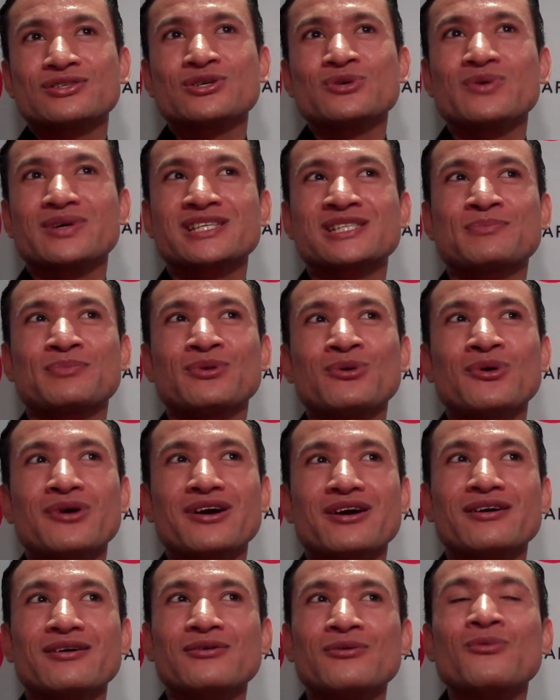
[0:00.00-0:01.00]
to
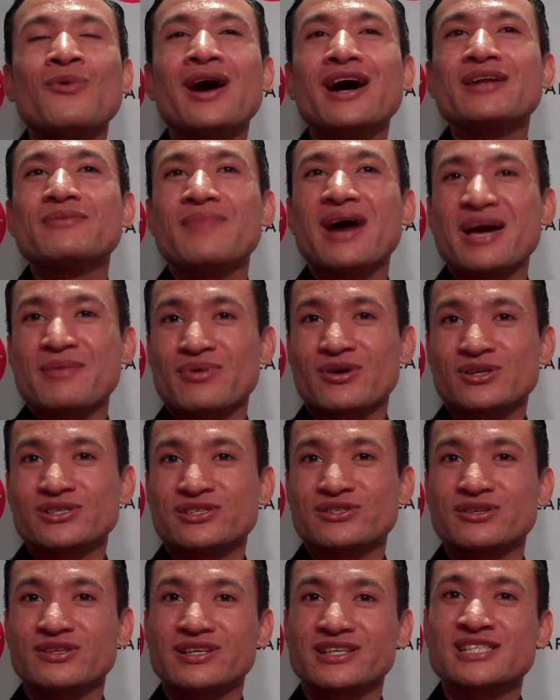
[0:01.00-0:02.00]
explore, one, my
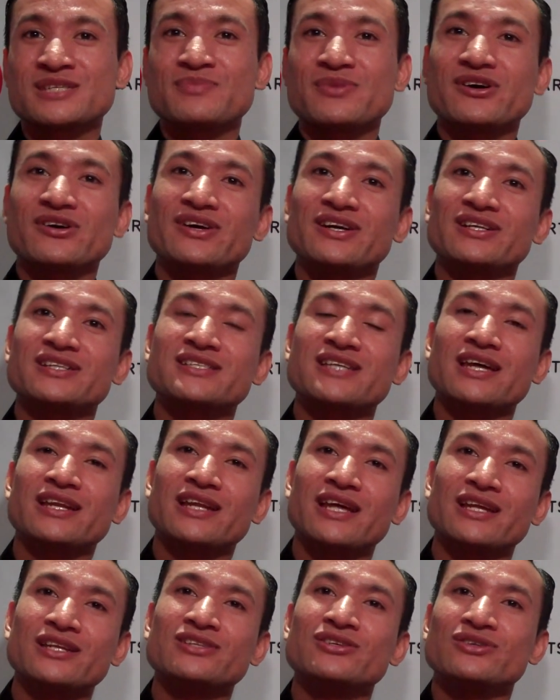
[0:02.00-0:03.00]
personal experience,
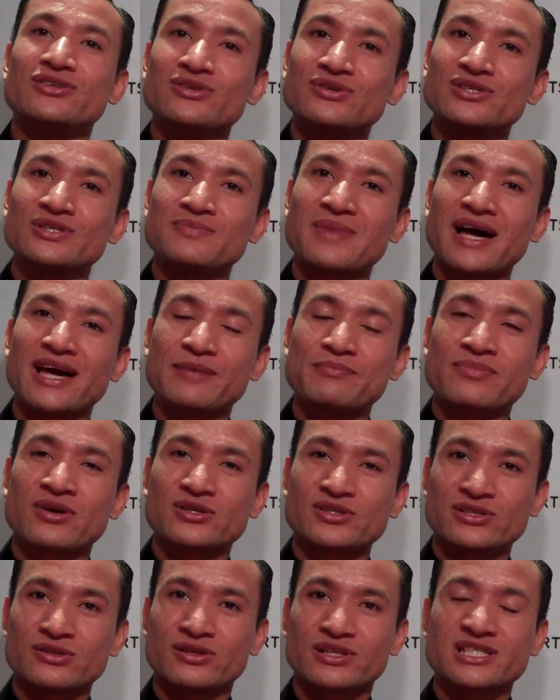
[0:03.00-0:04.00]
and then to use my
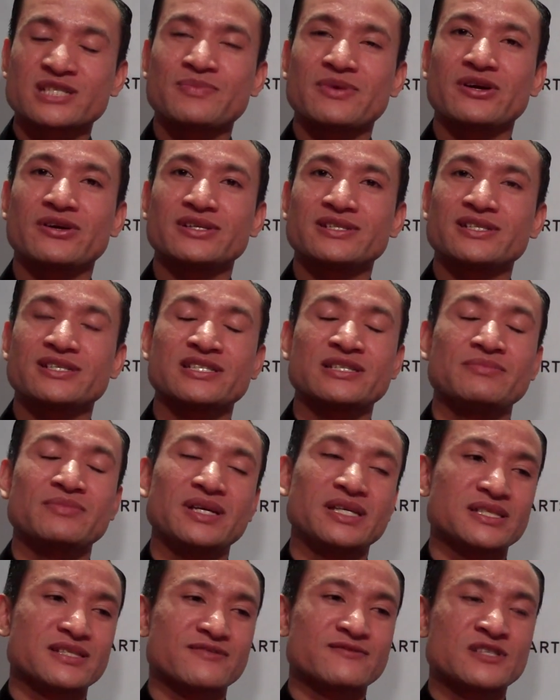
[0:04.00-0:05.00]
personal experience as a
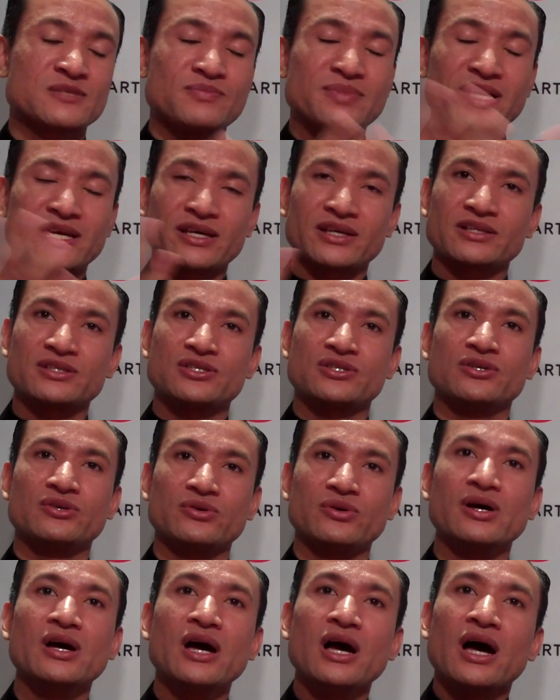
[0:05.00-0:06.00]
means of speaking
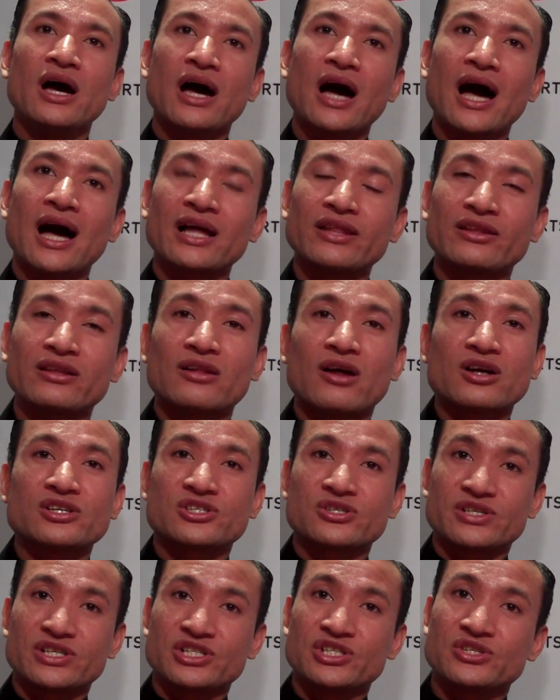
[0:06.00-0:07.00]
to the
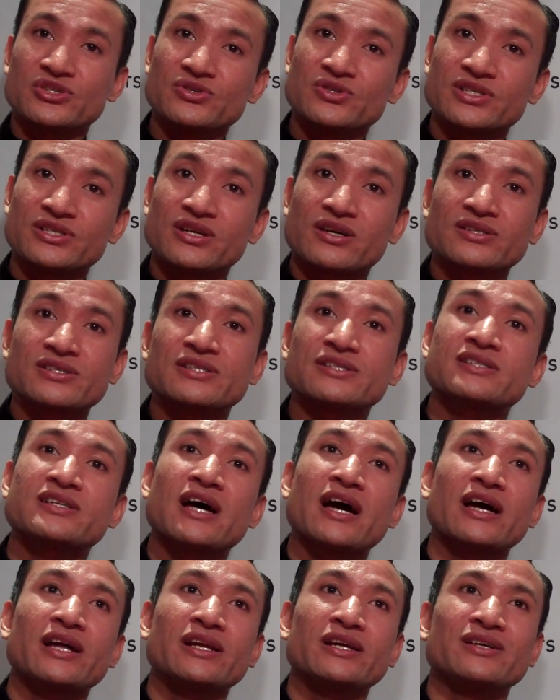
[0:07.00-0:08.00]
larger issues in our
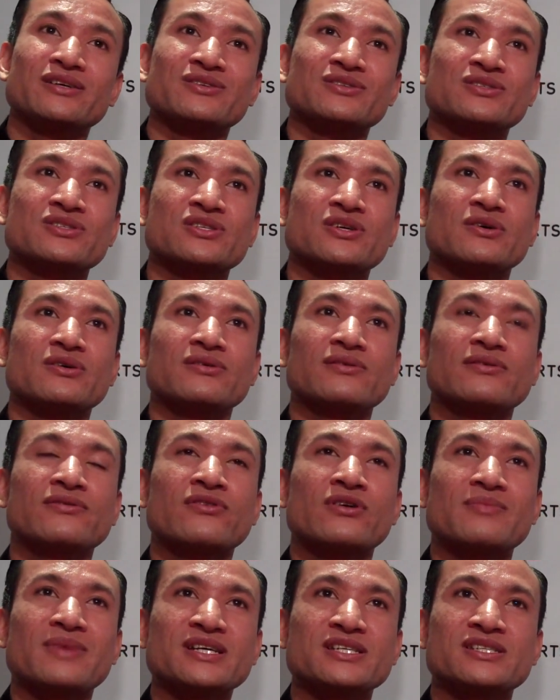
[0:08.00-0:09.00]
society. And so
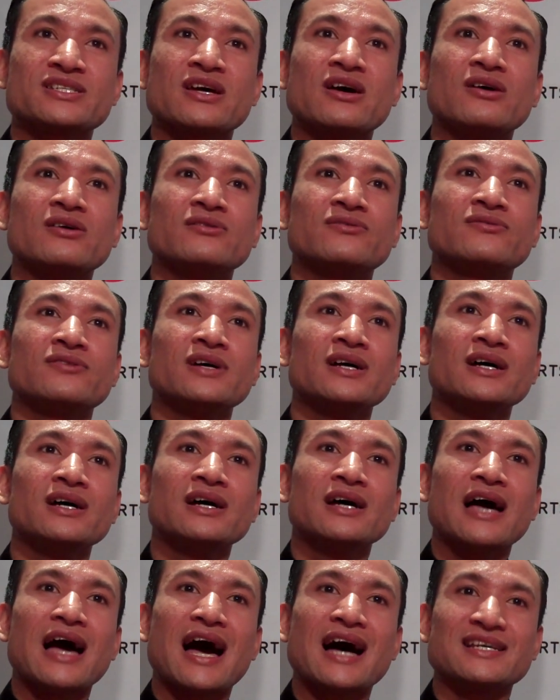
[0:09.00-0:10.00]
for myself,
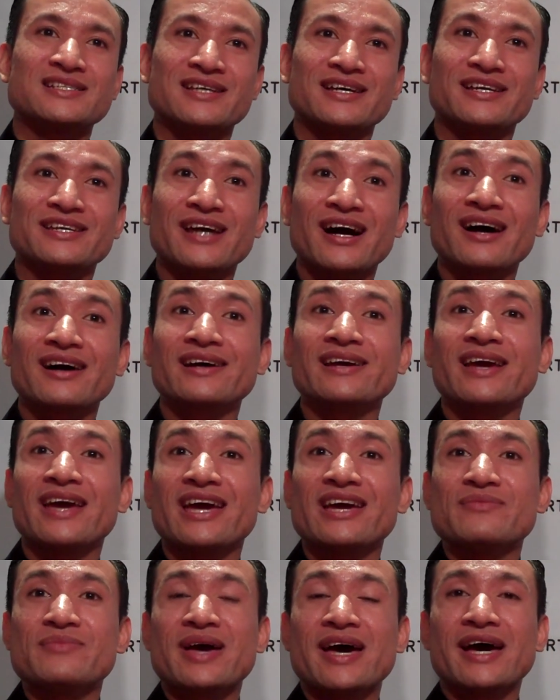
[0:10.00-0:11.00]
as a young
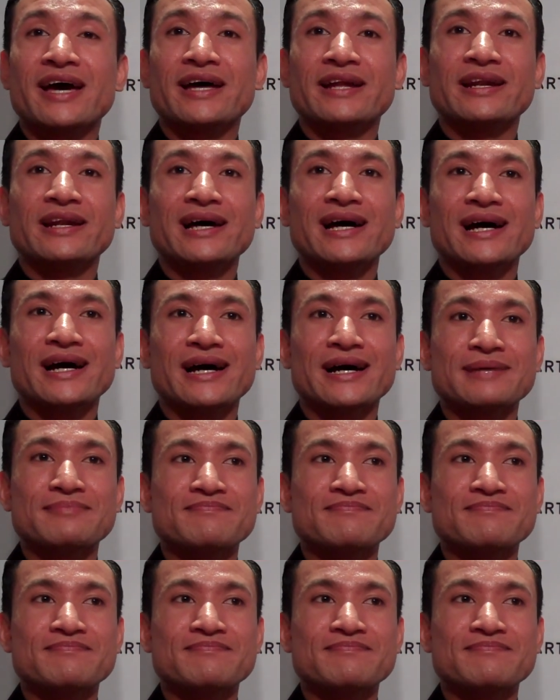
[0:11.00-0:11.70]
gay man,